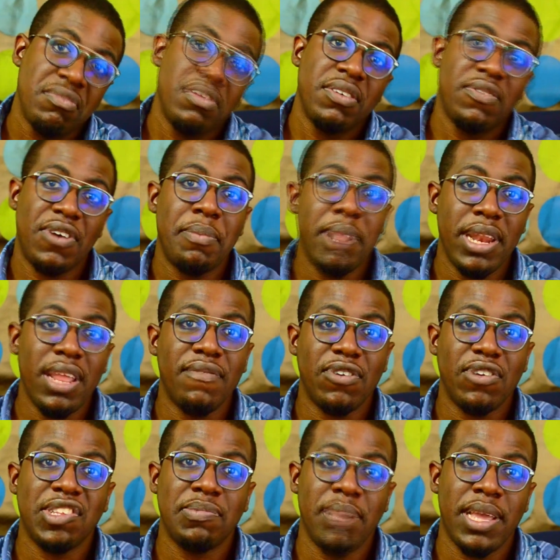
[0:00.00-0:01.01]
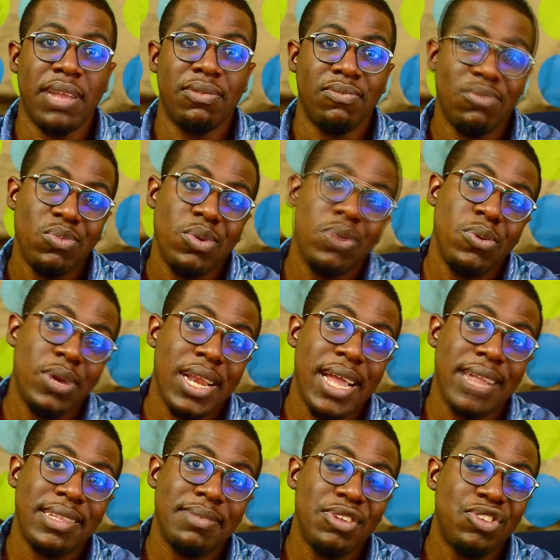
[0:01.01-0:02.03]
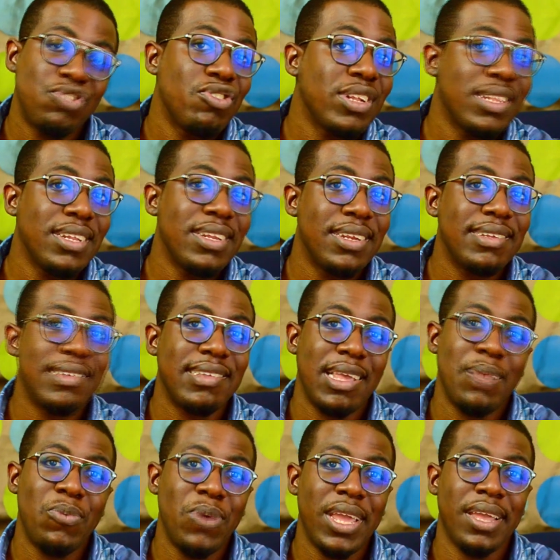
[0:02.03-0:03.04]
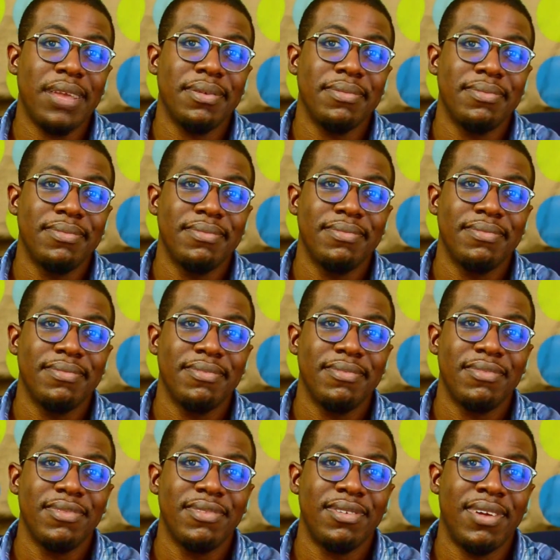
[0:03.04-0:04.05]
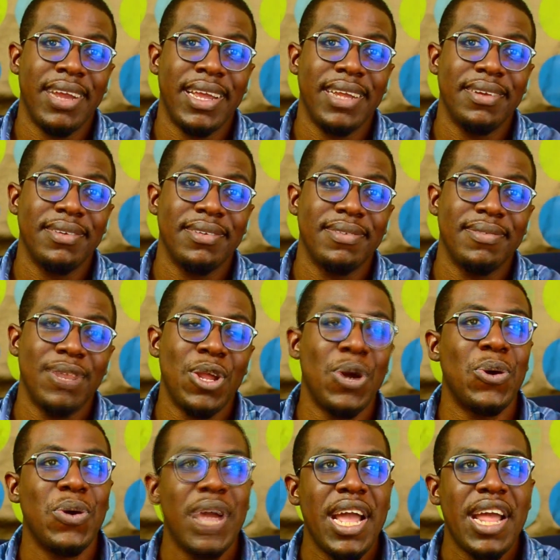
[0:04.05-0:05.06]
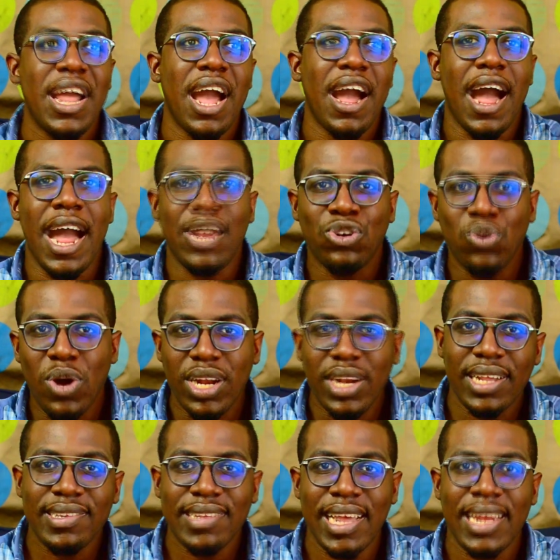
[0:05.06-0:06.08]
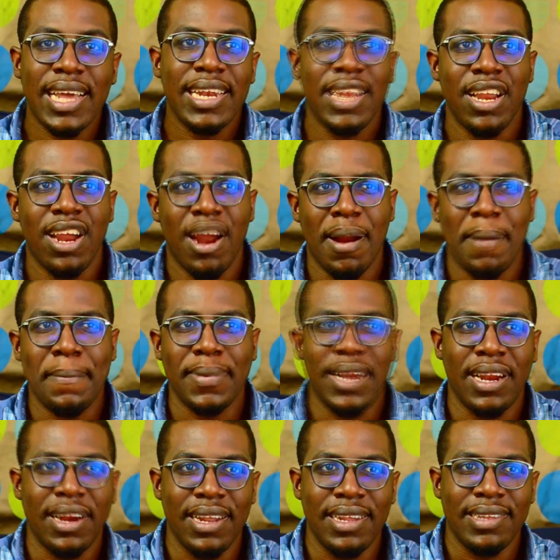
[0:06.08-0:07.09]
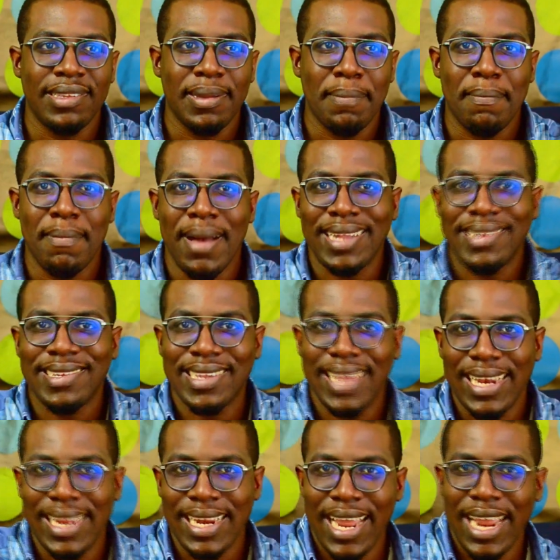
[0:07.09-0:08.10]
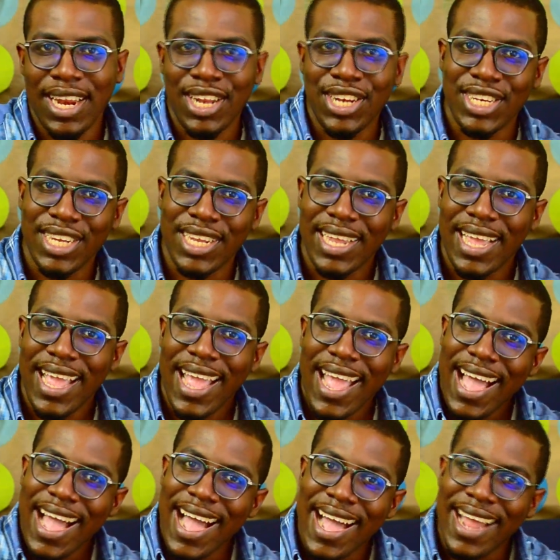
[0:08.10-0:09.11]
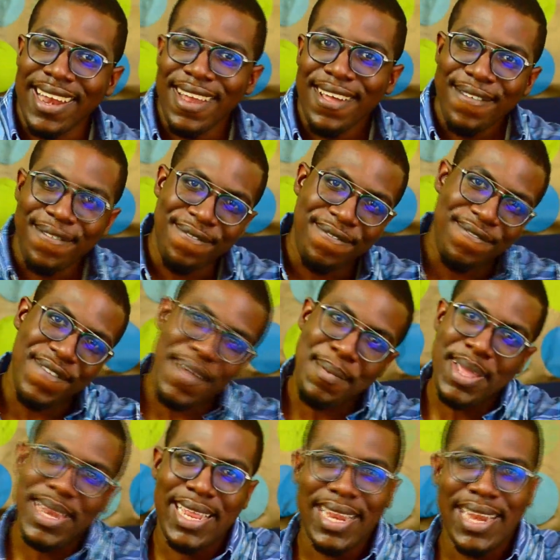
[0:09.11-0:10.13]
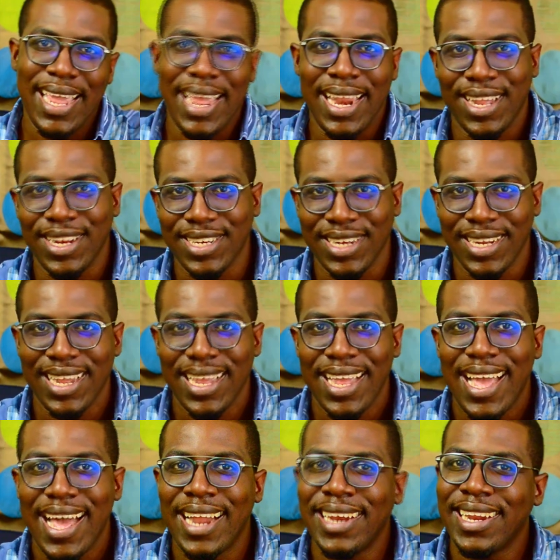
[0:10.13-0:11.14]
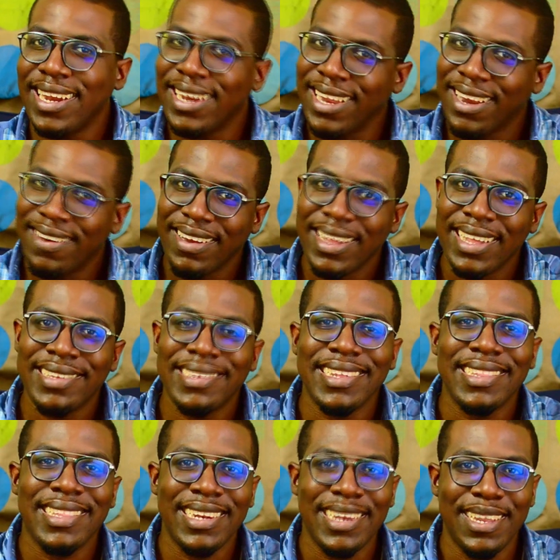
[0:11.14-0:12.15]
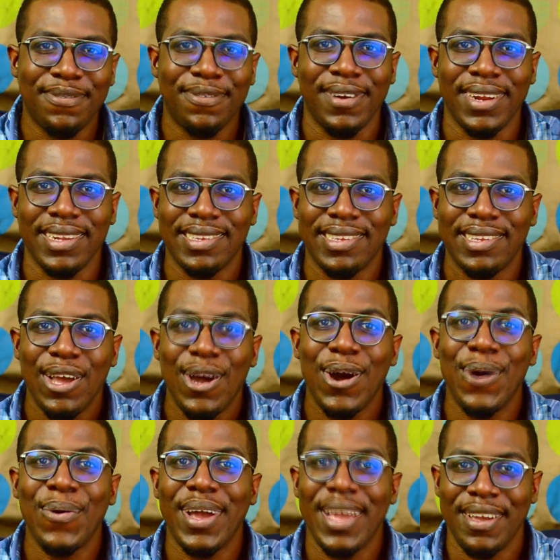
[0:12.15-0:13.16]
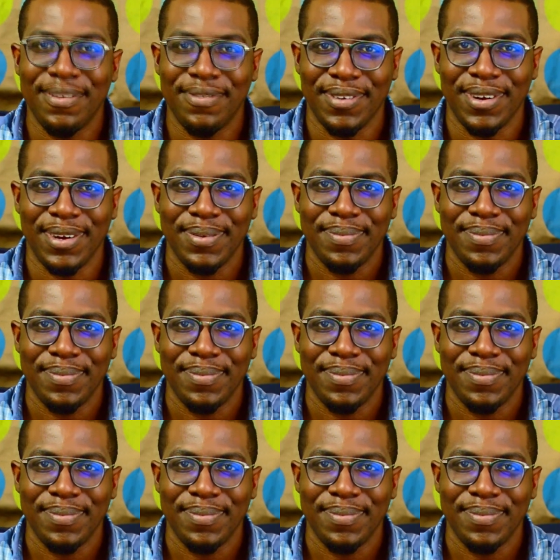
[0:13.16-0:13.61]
for many of us men, we would like to be treated in the same way, right? Now, I do understand that there is masculine energy and feminine energy, and that there is the difference. However,